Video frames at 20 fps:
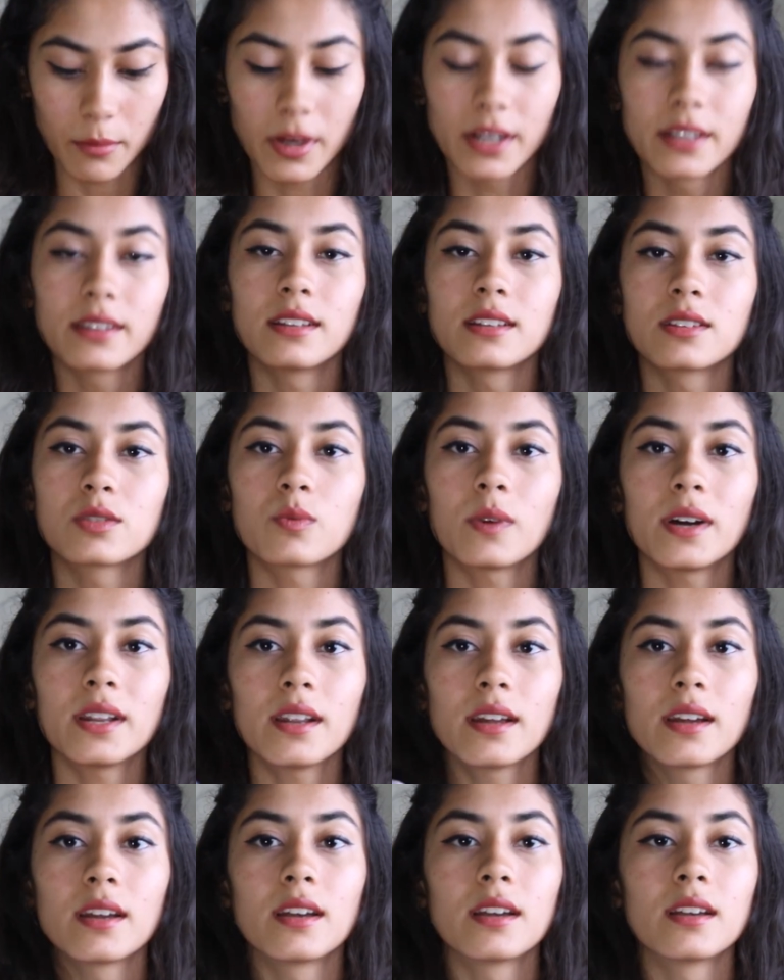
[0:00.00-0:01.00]
but this
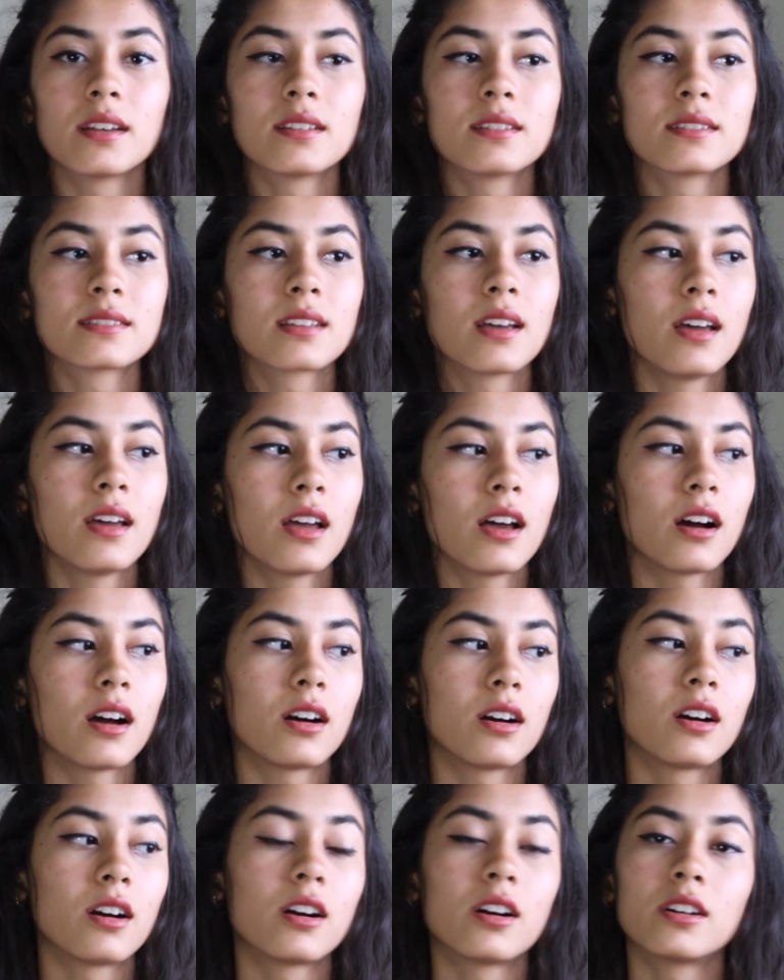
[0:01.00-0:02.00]
one is
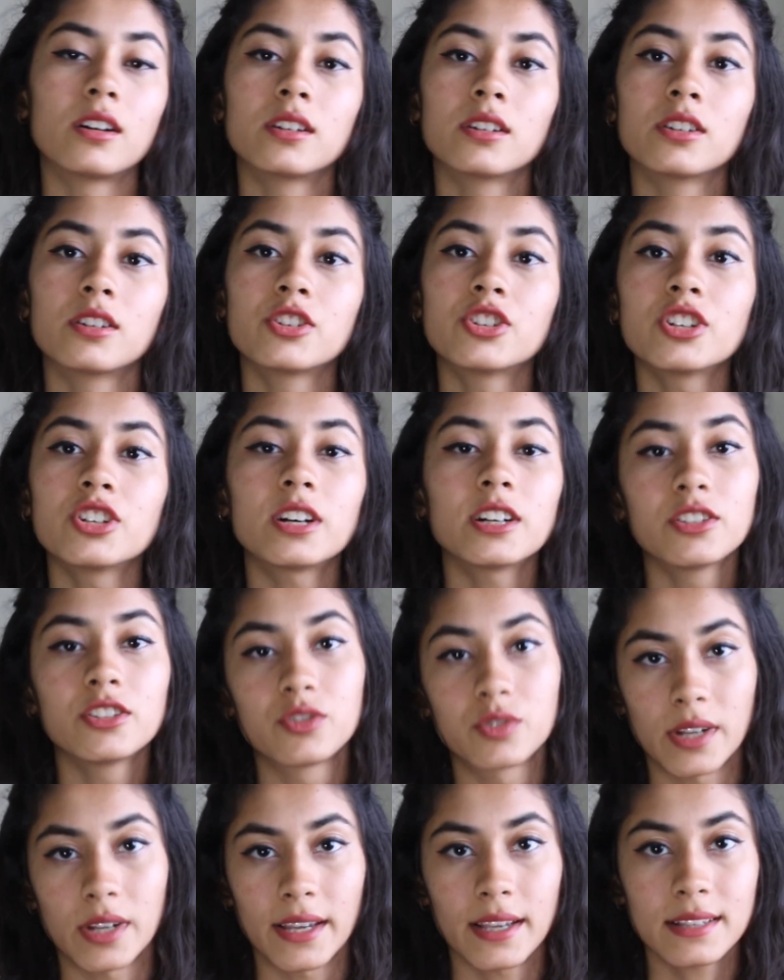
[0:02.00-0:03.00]
a shirt
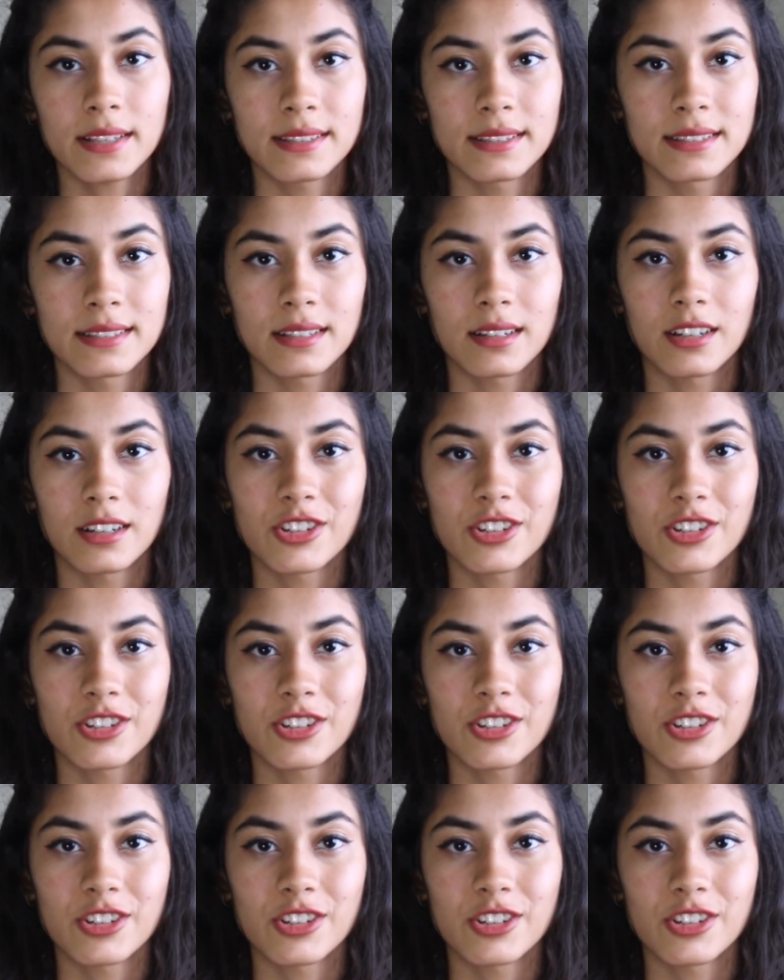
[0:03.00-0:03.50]
dress.